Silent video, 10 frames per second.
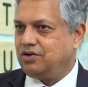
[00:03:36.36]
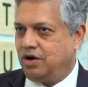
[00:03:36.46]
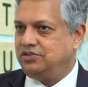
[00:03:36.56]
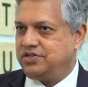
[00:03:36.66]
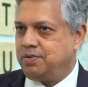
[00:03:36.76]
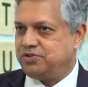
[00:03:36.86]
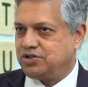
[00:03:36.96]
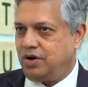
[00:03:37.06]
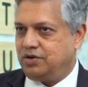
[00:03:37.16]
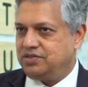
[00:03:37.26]
concept
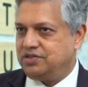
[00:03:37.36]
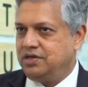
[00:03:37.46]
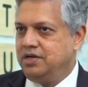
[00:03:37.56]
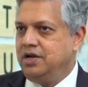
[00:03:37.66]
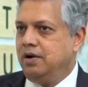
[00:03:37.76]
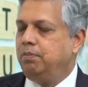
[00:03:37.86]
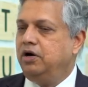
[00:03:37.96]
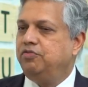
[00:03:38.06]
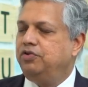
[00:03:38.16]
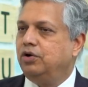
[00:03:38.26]
stocks.
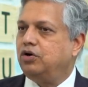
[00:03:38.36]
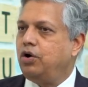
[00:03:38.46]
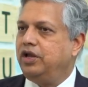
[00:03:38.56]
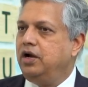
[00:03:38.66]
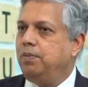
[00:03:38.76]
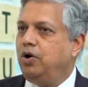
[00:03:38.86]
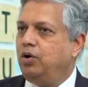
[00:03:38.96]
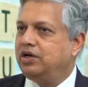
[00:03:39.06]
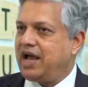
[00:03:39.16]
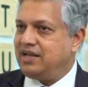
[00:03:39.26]
But if you're talking
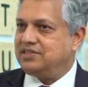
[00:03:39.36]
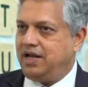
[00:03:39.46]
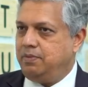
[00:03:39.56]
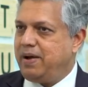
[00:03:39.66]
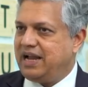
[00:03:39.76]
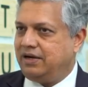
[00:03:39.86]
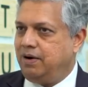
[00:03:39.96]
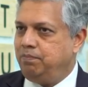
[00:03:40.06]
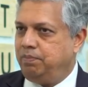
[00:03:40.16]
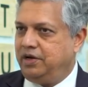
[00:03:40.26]
about asset-backed
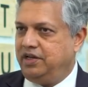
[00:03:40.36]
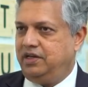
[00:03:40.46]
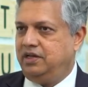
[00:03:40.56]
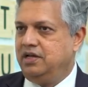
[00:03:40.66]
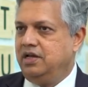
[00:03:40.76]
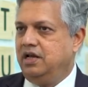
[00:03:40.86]
company,